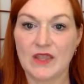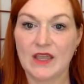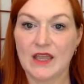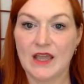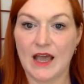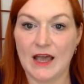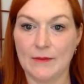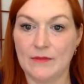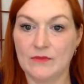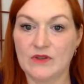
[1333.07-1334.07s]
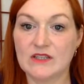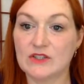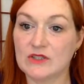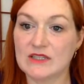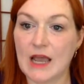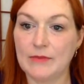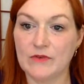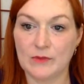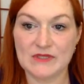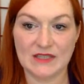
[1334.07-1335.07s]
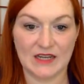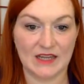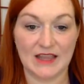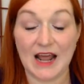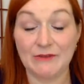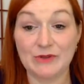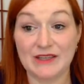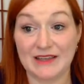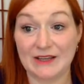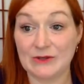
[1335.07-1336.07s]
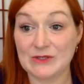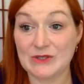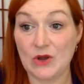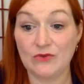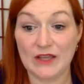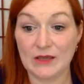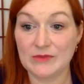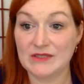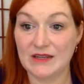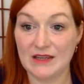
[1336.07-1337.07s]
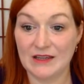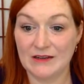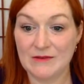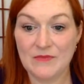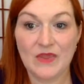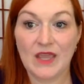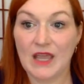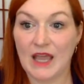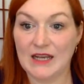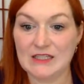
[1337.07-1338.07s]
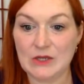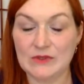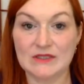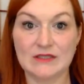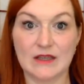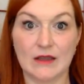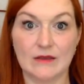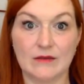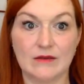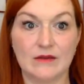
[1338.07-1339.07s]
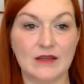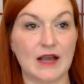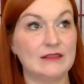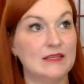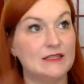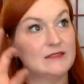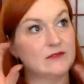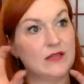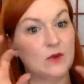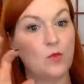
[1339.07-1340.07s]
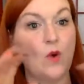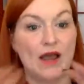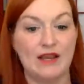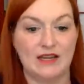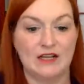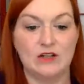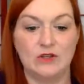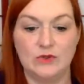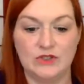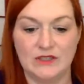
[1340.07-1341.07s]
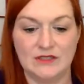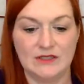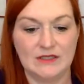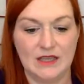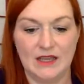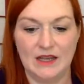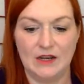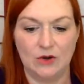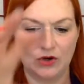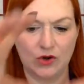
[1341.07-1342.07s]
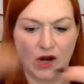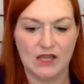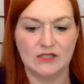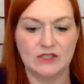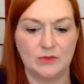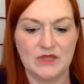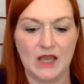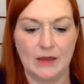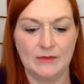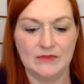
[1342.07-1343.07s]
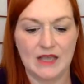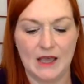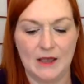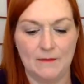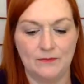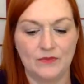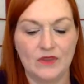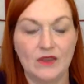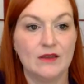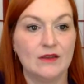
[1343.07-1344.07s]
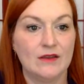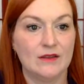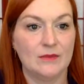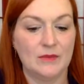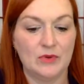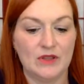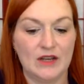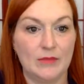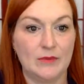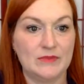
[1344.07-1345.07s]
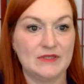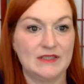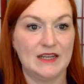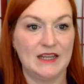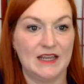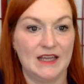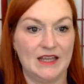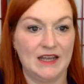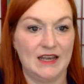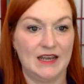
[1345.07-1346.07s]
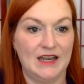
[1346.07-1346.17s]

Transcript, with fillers: Um, because there's a type of obsidian that I really like called snowflake obsidian. And so it's got these like white inclusions in it, or grayish sometimes. Um, let me pull it up. Obsidian.